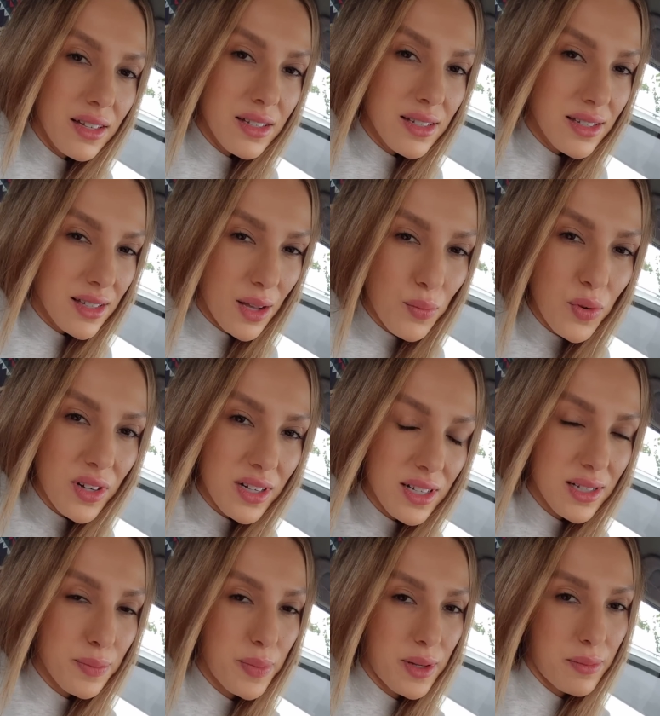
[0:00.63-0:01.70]
Someone
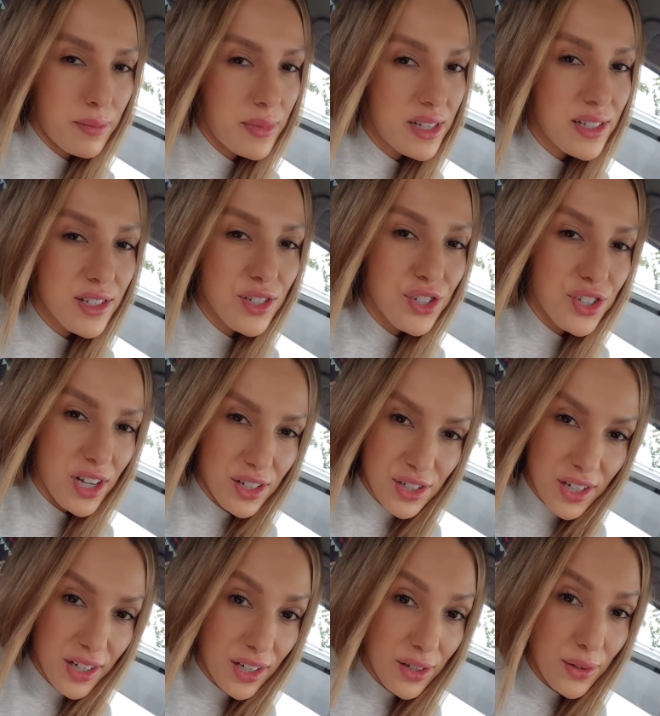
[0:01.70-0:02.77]
has been
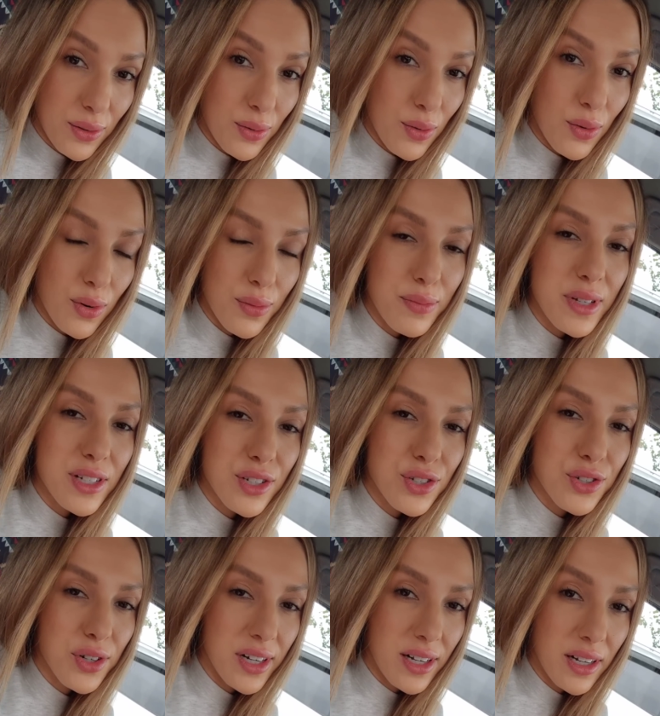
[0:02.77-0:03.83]
misjudging you or
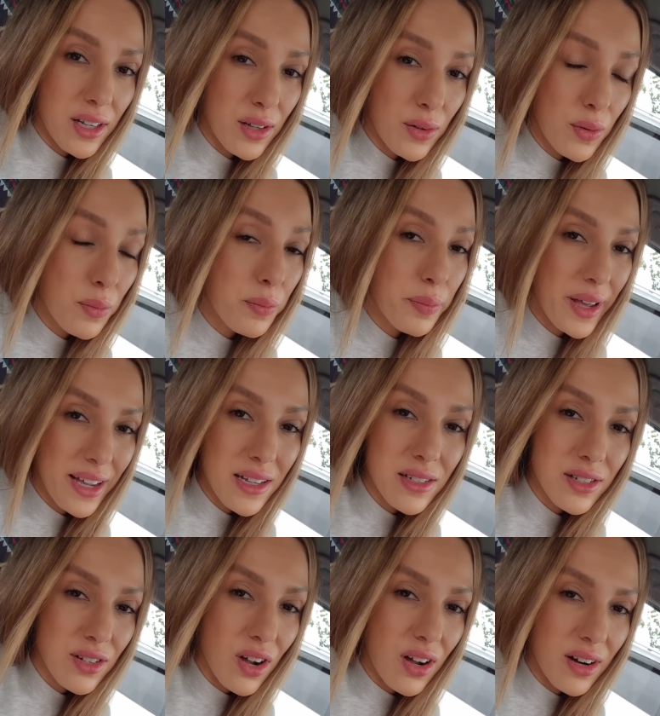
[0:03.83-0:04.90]
mistreating you
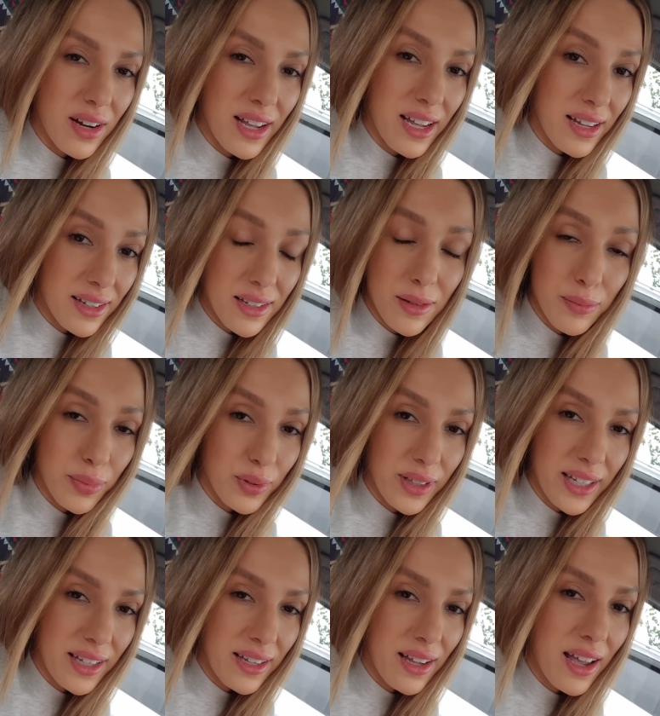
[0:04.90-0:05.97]
based on
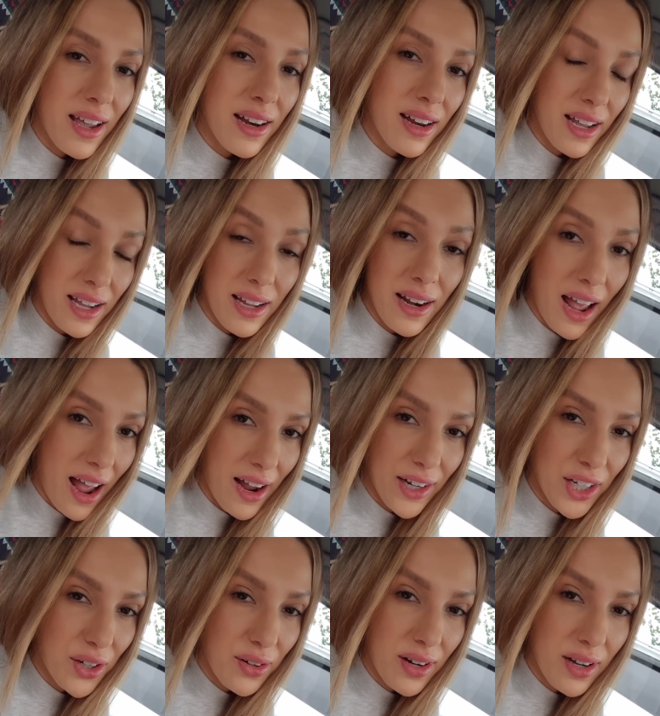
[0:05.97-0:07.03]
incomplete and
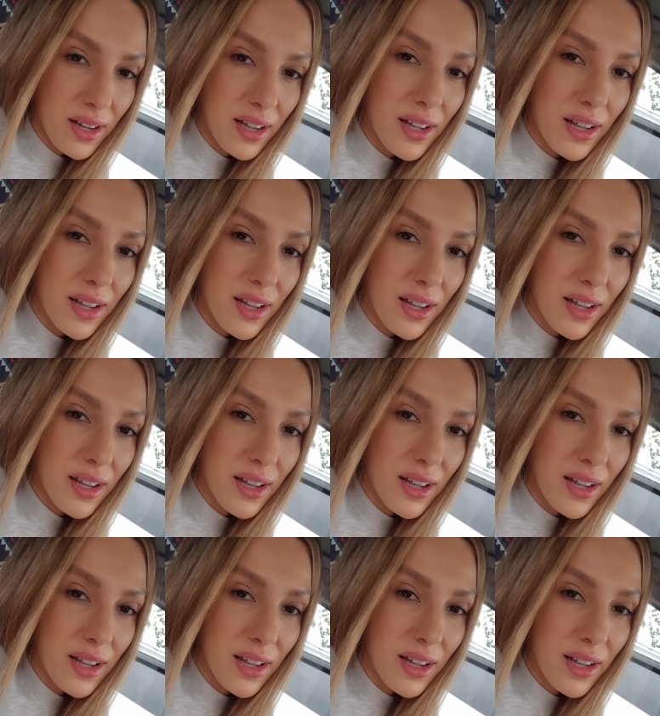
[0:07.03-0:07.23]
inaccurate